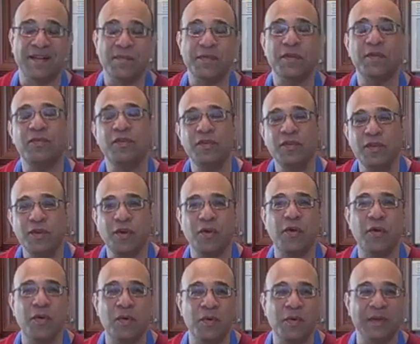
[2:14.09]
There's
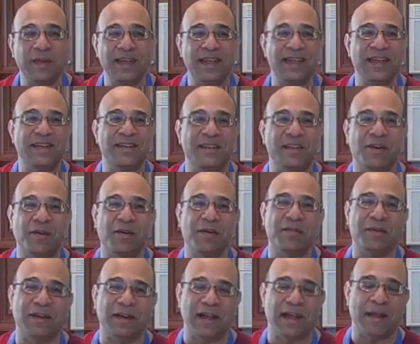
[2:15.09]
no need to
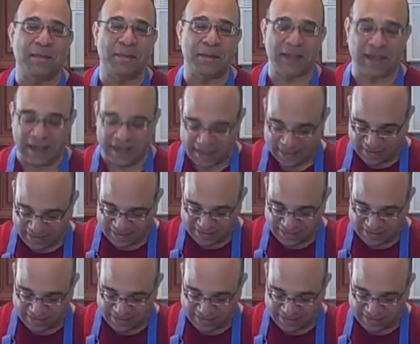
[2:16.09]
overcomplicate